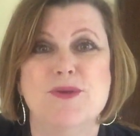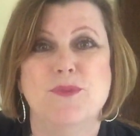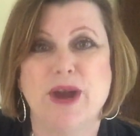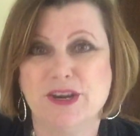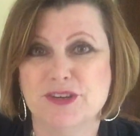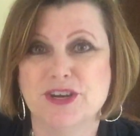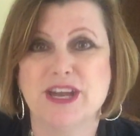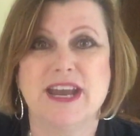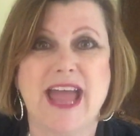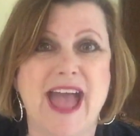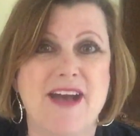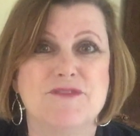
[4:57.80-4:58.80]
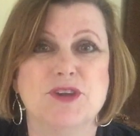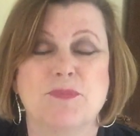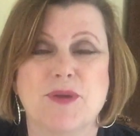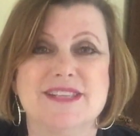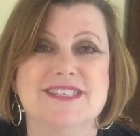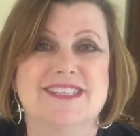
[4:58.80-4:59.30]
where you're going to have your
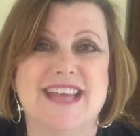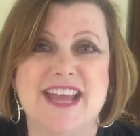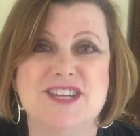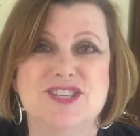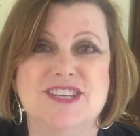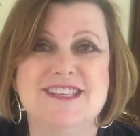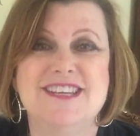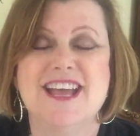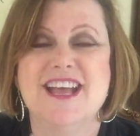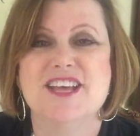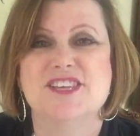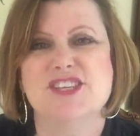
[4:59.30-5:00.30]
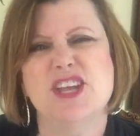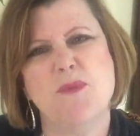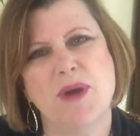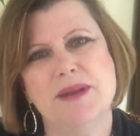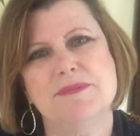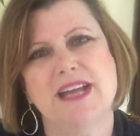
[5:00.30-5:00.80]
presentation. So you
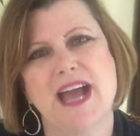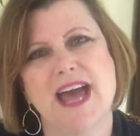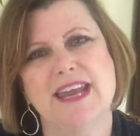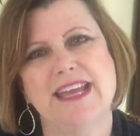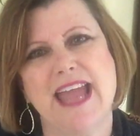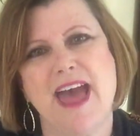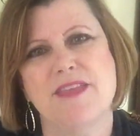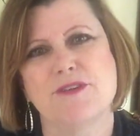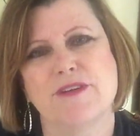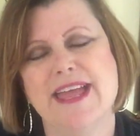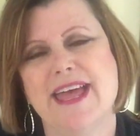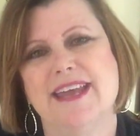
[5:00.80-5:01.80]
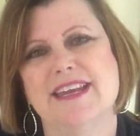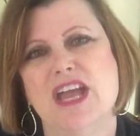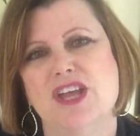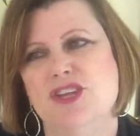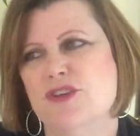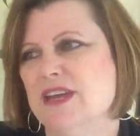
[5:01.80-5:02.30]
want them to kind of gather in.
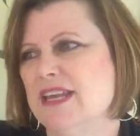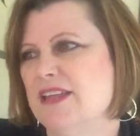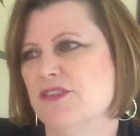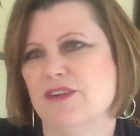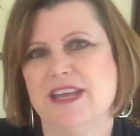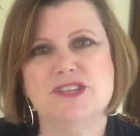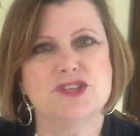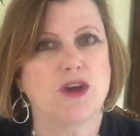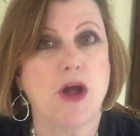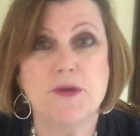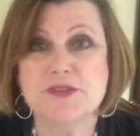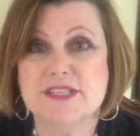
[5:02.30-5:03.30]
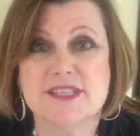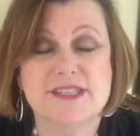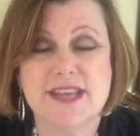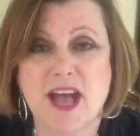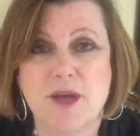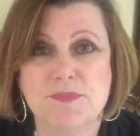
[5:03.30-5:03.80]
You can either get your hostess
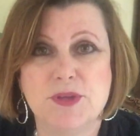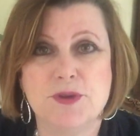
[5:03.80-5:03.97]
to help